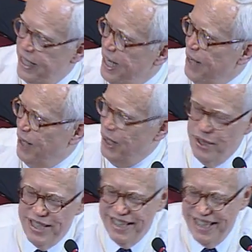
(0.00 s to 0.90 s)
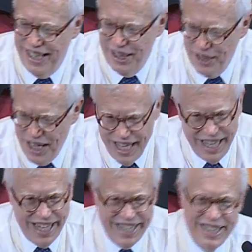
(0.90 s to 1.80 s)
did have hundreds, in Tito
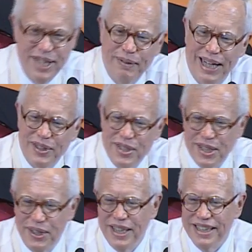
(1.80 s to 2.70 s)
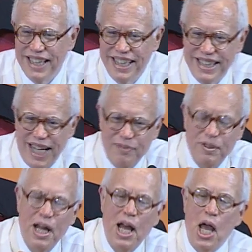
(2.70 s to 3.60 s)
edit them out, so I'll, I'll stop.